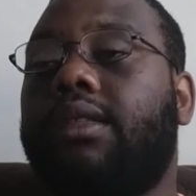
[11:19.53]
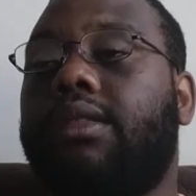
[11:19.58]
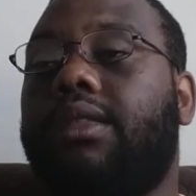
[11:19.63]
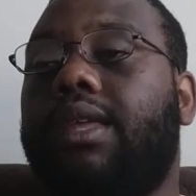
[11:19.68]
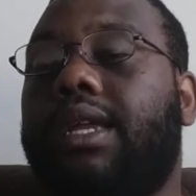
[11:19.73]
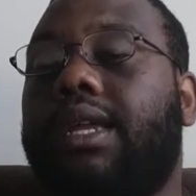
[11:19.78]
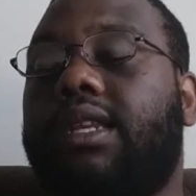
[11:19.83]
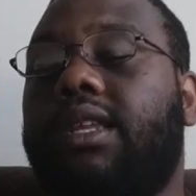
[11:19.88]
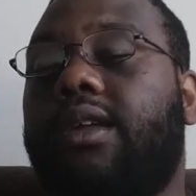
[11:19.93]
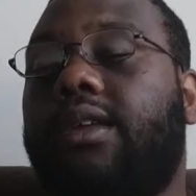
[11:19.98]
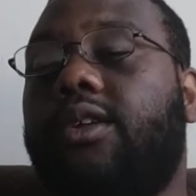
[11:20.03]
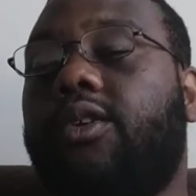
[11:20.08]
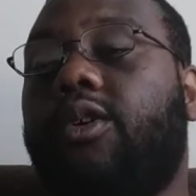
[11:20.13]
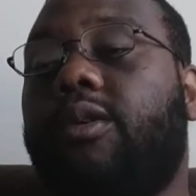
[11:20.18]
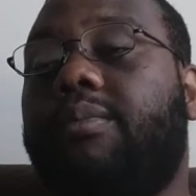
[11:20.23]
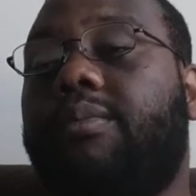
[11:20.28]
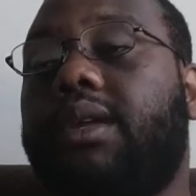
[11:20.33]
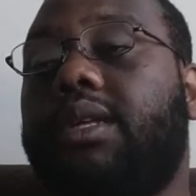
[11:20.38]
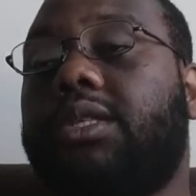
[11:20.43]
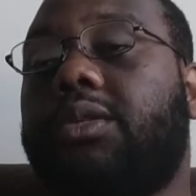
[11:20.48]
that the
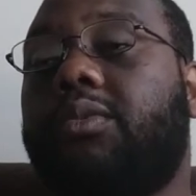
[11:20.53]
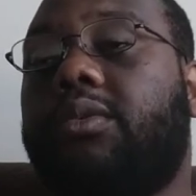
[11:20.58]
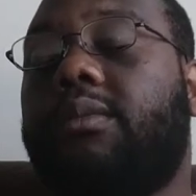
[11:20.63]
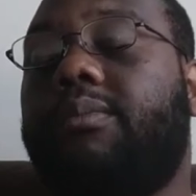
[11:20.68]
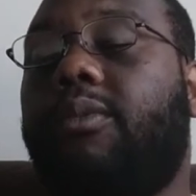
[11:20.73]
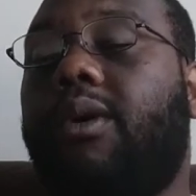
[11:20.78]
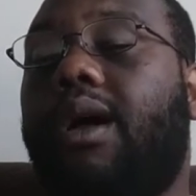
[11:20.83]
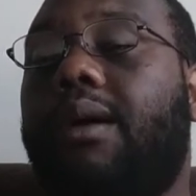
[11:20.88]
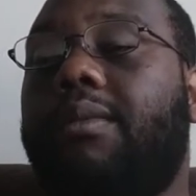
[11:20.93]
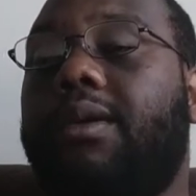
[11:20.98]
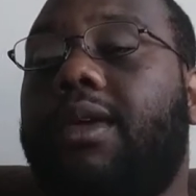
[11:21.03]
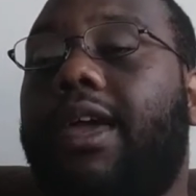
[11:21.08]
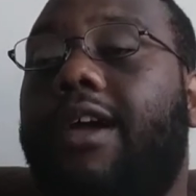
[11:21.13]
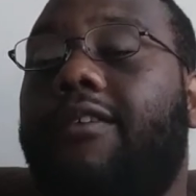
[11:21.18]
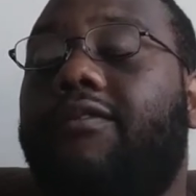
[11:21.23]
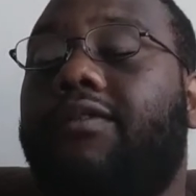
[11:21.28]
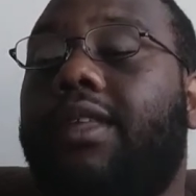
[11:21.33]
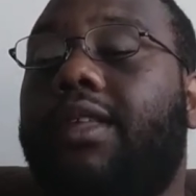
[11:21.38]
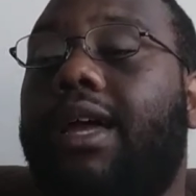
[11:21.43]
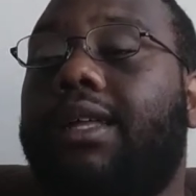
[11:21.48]
Europeans would probably
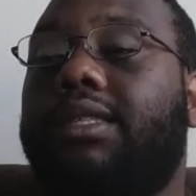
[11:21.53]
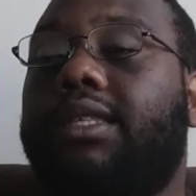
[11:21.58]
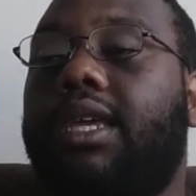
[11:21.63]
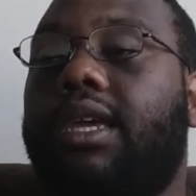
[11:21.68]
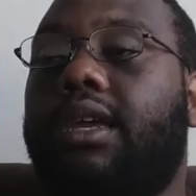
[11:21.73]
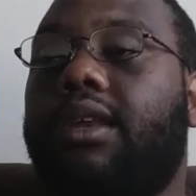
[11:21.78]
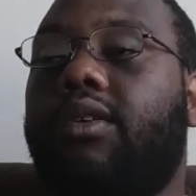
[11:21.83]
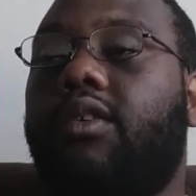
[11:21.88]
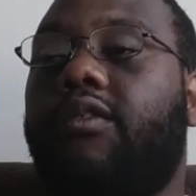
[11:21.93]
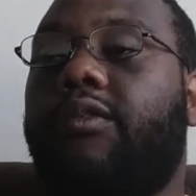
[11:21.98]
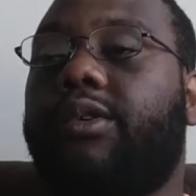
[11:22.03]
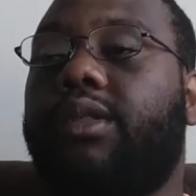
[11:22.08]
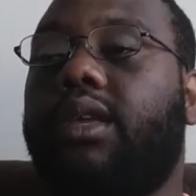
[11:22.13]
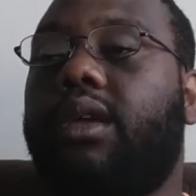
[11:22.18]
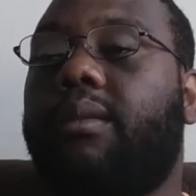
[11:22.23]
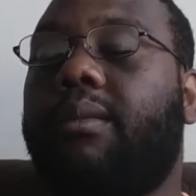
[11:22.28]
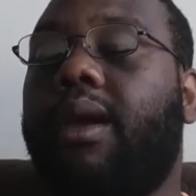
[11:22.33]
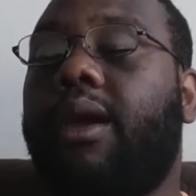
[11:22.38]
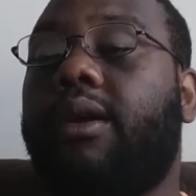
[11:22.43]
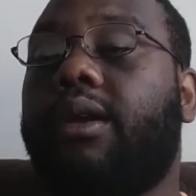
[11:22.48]
have not taken over
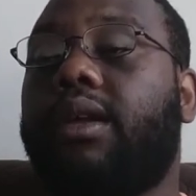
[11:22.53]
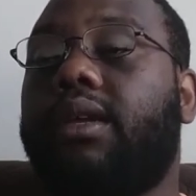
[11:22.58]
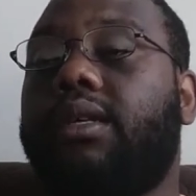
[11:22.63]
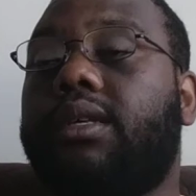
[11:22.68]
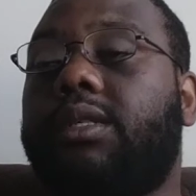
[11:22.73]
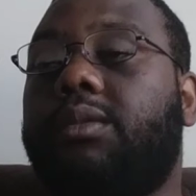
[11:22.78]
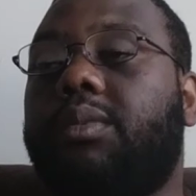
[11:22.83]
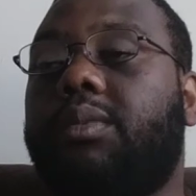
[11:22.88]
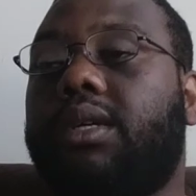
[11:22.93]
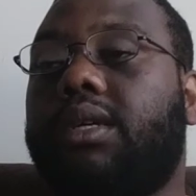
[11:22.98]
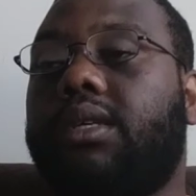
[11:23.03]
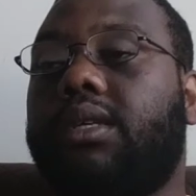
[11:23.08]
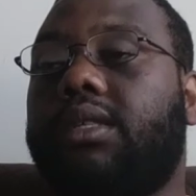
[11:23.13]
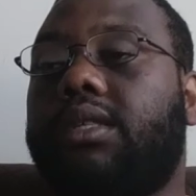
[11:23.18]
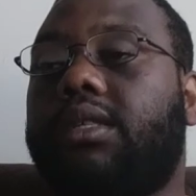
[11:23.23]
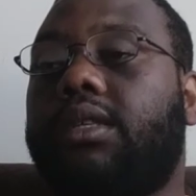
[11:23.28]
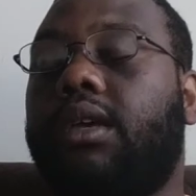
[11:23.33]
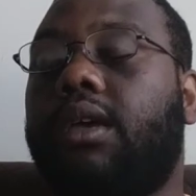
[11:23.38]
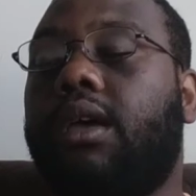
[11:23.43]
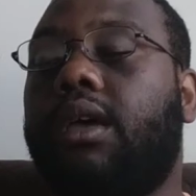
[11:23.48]
the Americas
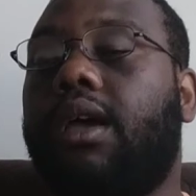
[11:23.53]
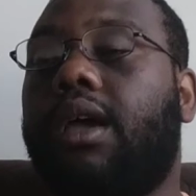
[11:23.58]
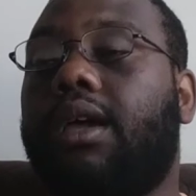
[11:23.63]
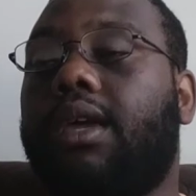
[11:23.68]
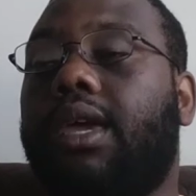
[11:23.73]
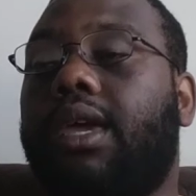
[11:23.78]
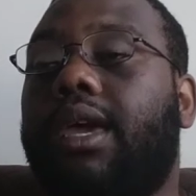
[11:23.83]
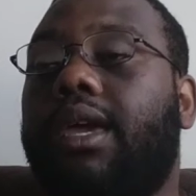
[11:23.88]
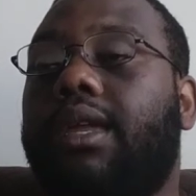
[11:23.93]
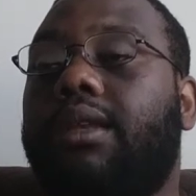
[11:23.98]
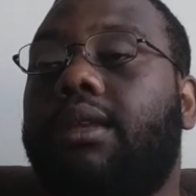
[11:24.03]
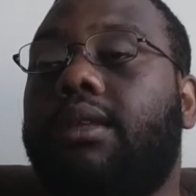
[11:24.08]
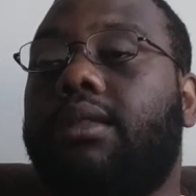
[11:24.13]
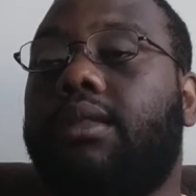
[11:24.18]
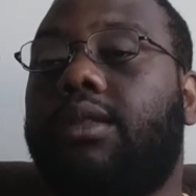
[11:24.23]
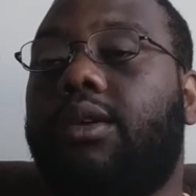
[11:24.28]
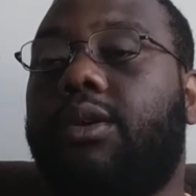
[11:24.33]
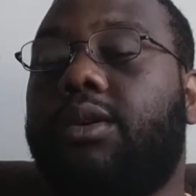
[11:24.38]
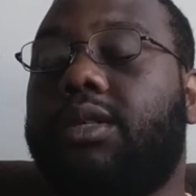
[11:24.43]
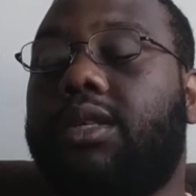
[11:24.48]
because, again,
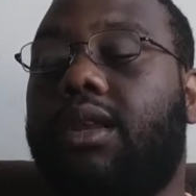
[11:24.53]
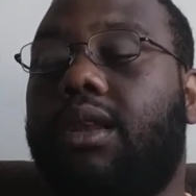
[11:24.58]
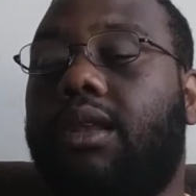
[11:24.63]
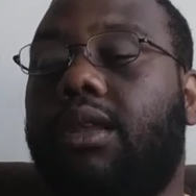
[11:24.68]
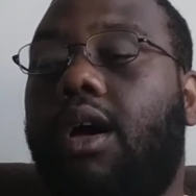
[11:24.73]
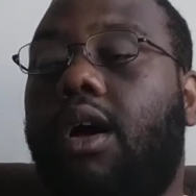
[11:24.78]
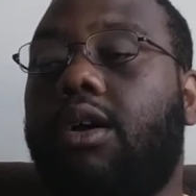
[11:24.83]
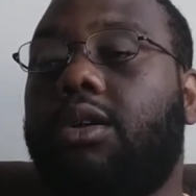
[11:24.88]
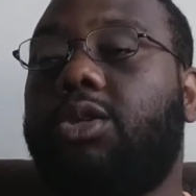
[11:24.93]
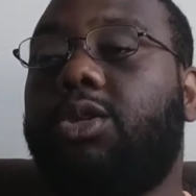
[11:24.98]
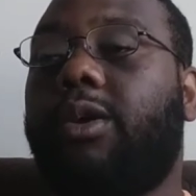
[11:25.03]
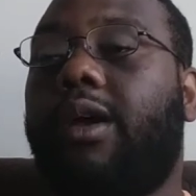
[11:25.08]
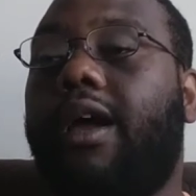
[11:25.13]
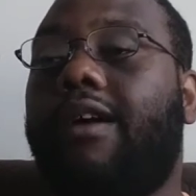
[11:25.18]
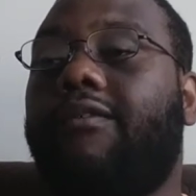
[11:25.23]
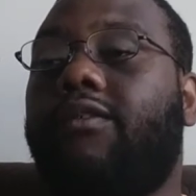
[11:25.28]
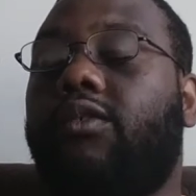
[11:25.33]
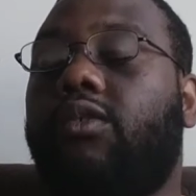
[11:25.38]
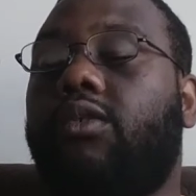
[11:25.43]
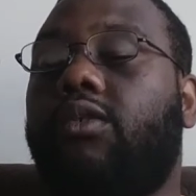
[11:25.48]
there's a long
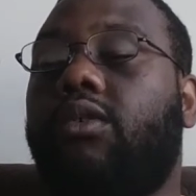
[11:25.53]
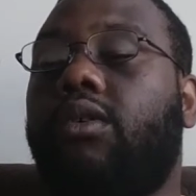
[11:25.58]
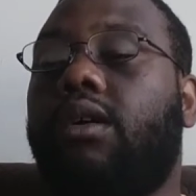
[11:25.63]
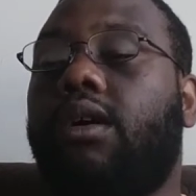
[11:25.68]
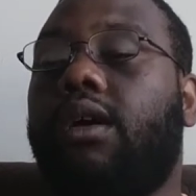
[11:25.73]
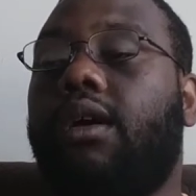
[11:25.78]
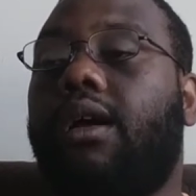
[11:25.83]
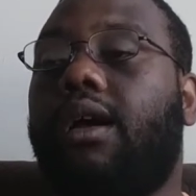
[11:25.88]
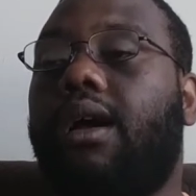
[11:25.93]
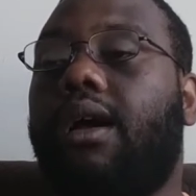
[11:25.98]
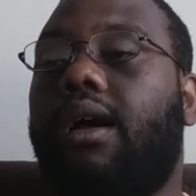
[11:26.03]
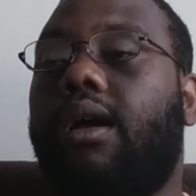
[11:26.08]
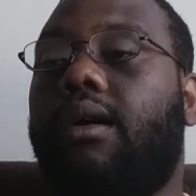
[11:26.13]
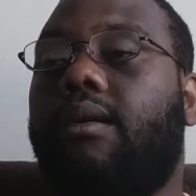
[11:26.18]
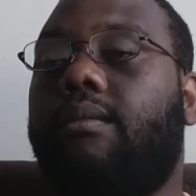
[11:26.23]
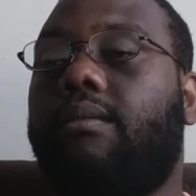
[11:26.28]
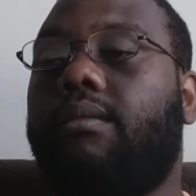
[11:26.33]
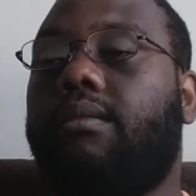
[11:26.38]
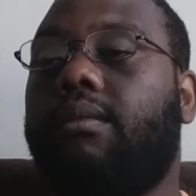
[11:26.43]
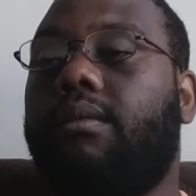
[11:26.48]
travel
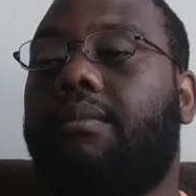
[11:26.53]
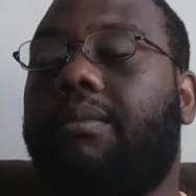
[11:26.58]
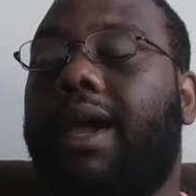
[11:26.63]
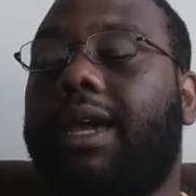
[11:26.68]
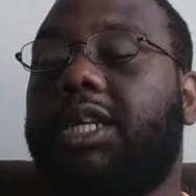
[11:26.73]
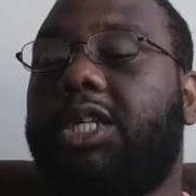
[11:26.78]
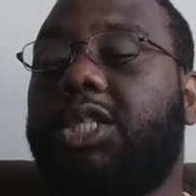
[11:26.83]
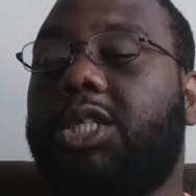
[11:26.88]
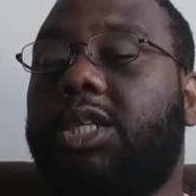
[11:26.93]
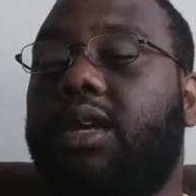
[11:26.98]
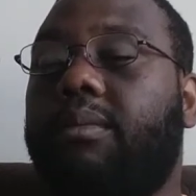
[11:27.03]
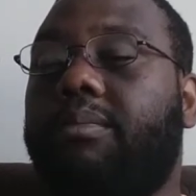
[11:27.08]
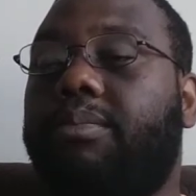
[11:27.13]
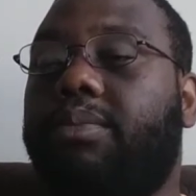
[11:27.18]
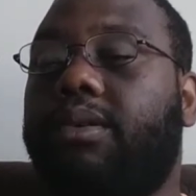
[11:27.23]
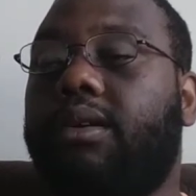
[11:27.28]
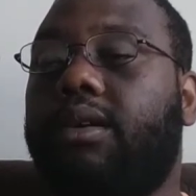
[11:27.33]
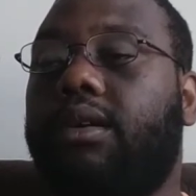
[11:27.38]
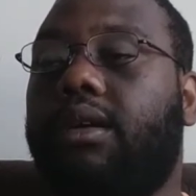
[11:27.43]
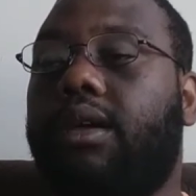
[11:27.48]
um, by
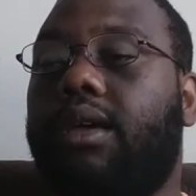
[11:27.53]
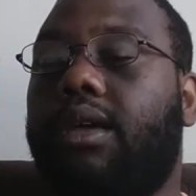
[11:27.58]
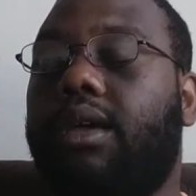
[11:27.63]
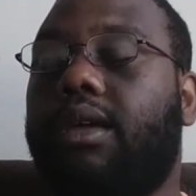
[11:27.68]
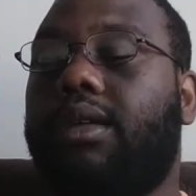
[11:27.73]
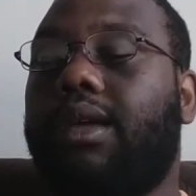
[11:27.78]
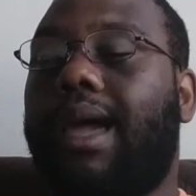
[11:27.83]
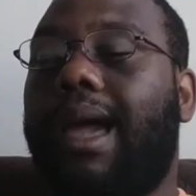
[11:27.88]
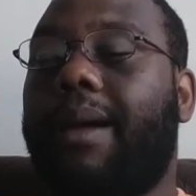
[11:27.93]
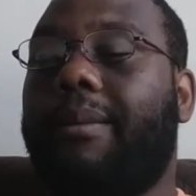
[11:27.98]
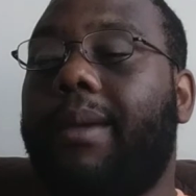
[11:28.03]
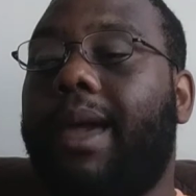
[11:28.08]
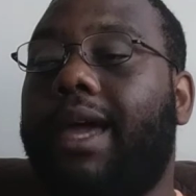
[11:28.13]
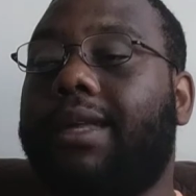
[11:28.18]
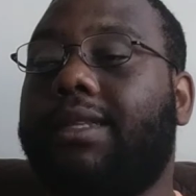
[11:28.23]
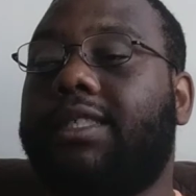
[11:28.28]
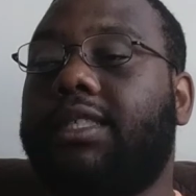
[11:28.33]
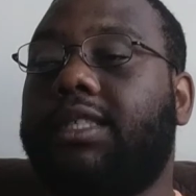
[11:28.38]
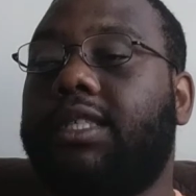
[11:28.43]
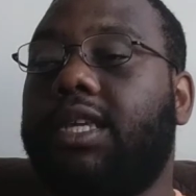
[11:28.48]
ship. I'm uh, um,
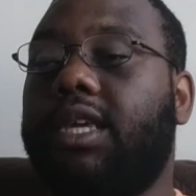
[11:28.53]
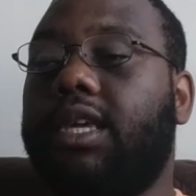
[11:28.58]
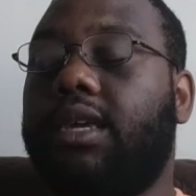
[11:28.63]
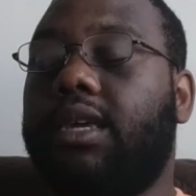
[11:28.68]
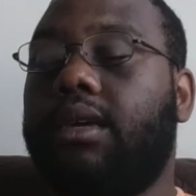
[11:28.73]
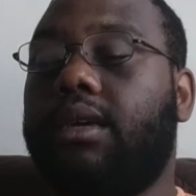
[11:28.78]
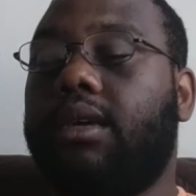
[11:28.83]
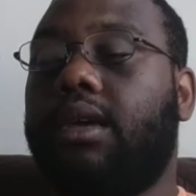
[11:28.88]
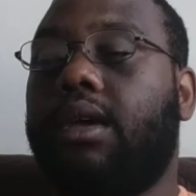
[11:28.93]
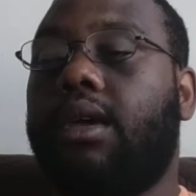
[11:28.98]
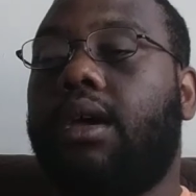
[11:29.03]
at sea.